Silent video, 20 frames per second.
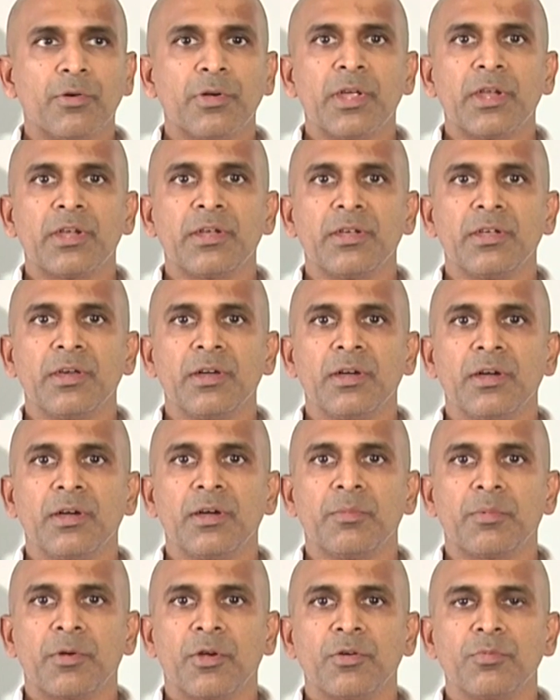Proud and
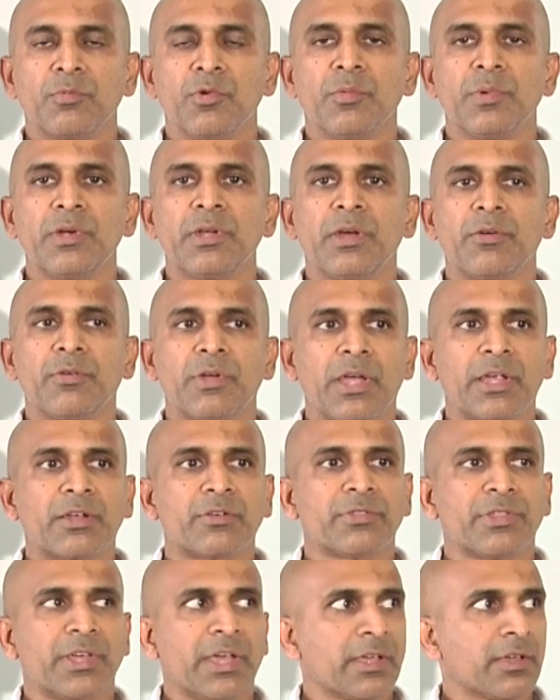proud moment. I would
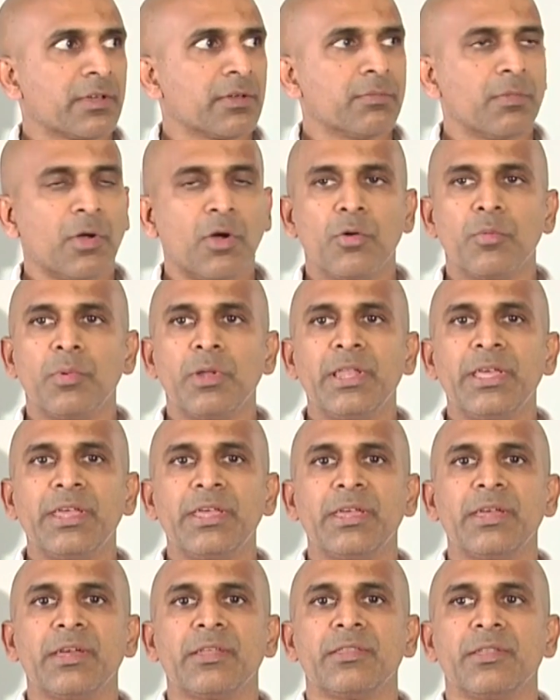like to thank
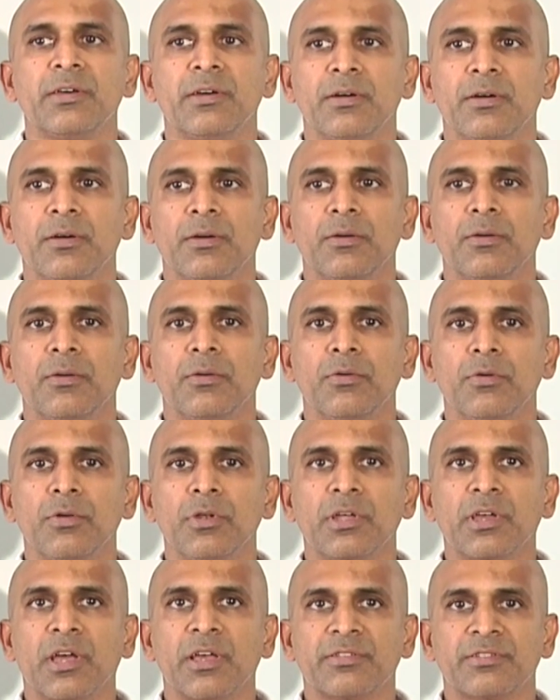Baahubali and the
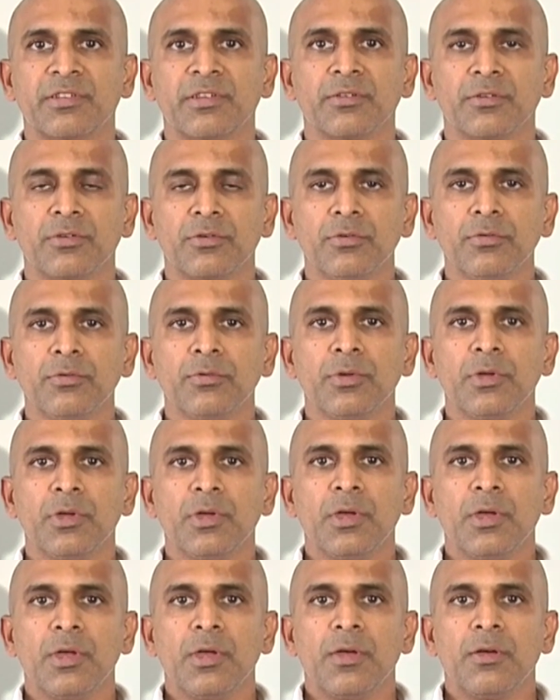whole cast and crew
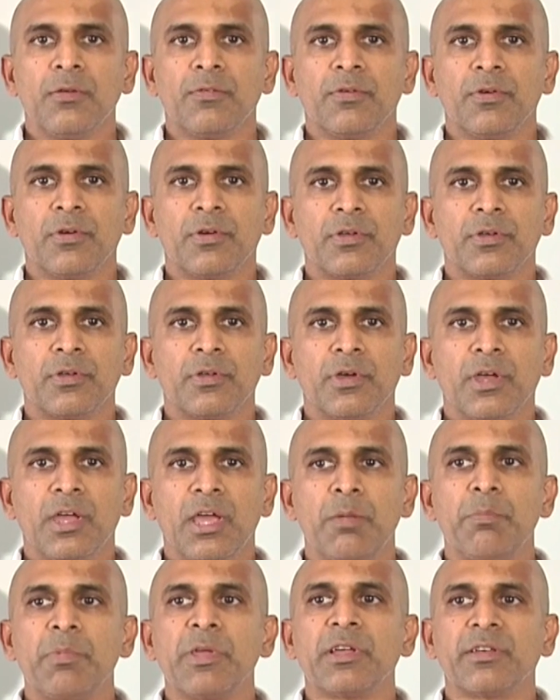for
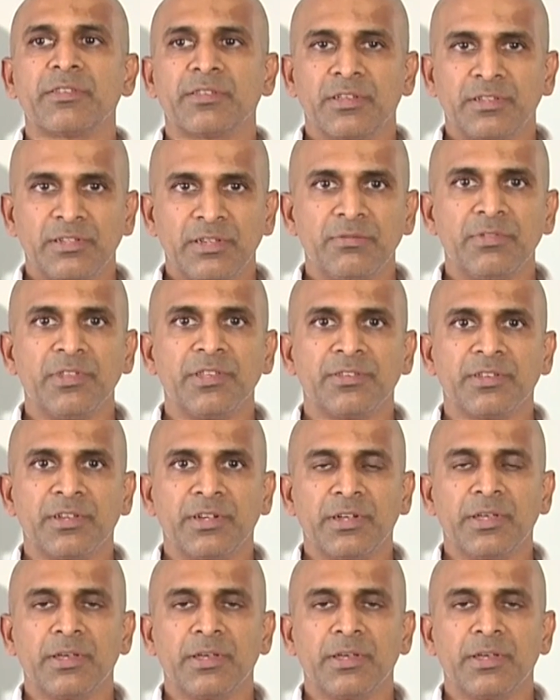helping us achieve this.